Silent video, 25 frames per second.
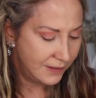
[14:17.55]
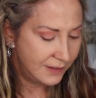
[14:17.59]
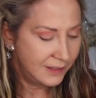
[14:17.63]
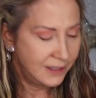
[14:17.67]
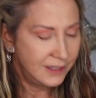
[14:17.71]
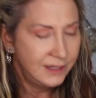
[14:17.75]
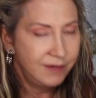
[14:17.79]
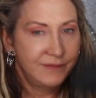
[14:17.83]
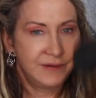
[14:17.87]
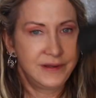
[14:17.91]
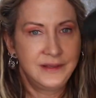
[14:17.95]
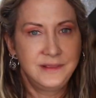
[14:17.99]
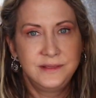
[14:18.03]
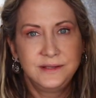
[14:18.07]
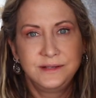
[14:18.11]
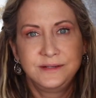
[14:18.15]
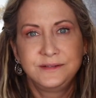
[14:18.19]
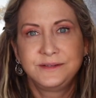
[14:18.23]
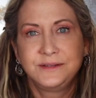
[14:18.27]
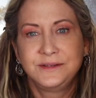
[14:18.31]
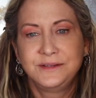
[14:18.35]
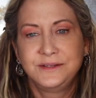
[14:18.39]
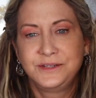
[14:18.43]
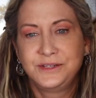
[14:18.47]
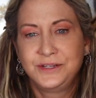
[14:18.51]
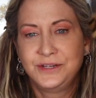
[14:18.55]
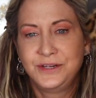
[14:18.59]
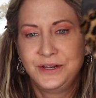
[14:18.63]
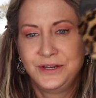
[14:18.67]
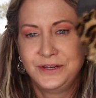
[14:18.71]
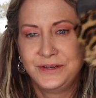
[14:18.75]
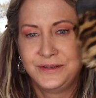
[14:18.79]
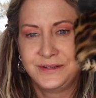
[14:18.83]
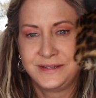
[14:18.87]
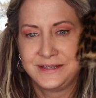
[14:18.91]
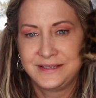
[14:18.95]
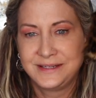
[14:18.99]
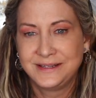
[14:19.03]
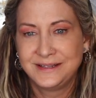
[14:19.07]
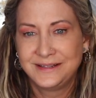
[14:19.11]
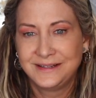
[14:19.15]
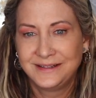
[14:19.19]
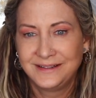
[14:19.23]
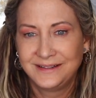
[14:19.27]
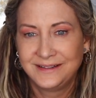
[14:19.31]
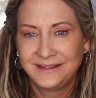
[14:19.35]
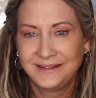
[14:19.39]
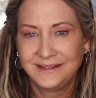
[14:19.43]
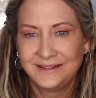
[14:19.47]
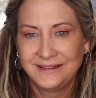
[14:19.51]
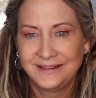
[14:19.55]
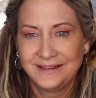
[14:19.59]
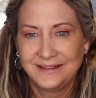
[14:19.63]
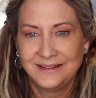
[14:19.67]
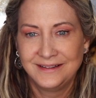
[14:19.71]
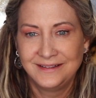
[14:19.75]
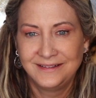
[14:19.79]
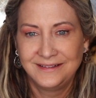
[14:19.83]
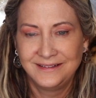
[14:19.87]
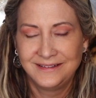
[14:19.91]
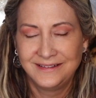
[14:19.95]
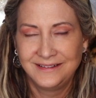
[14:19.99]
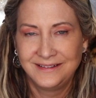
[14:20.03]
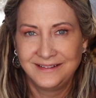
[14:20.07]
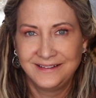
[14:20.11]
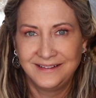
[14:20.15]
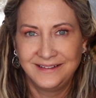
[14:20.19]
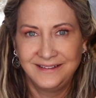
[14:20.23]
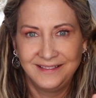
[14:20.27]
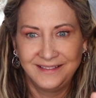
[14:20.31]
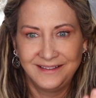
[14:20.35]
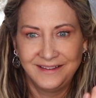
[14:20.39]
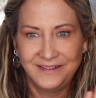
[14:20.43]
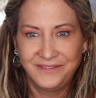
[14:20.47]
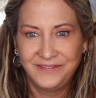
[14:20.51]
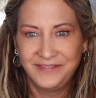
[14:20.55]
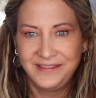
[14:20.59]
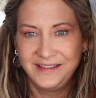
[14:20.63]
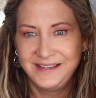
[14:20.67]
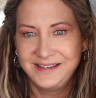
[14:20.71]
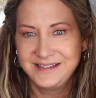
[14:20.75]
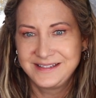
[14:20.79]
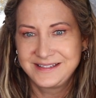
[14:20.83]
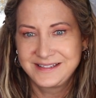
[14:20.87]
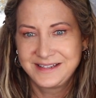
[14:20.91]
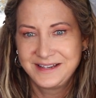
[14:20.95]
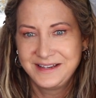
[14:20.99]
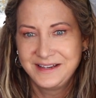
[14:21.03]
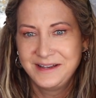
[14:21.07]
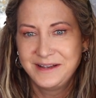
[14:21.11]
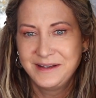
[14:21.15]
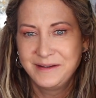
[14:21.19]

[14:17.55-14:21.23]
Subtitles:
Anyway, these are the shoes. I love these.